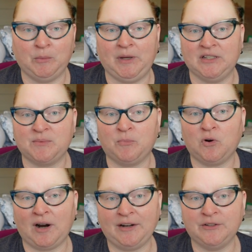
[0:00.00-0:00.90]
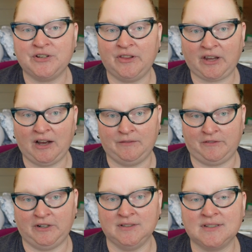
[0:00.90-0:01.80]
mates prior to the
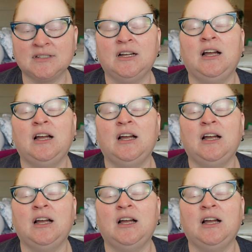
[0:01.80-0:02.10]
conference